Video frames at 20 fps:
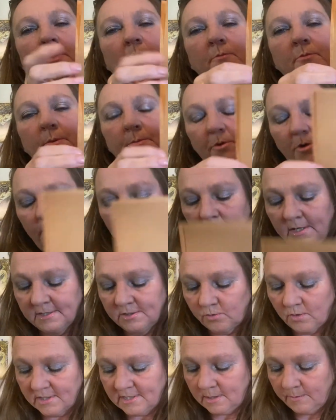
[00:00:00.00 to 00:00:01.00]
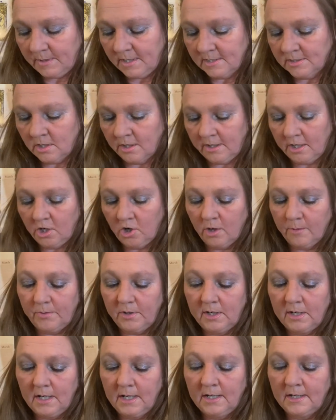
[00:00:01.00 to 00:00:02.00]
I'm going to put his recipes on here and
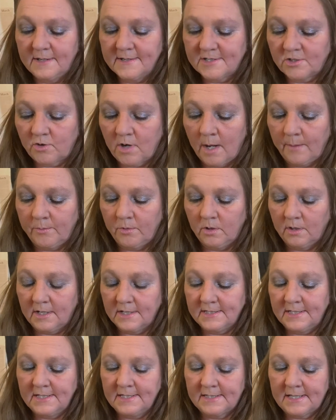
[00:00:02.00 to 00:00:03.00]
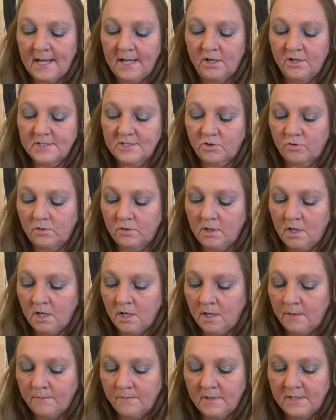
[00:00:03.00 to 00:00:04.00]
put it in his scrapbook because he's got a,
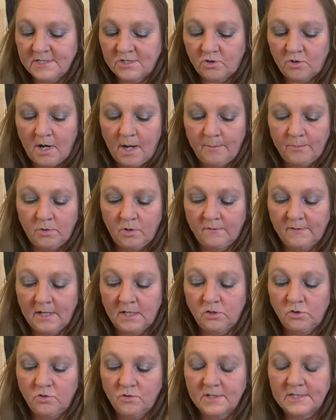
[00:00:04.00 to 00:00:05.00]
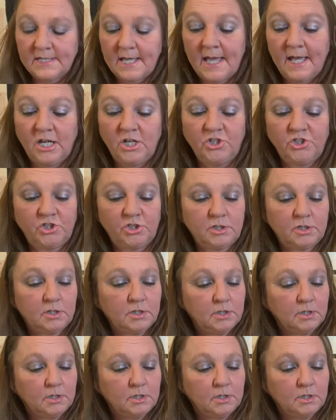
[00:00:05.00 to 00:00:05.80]
uh, a scrapbook that looks aged.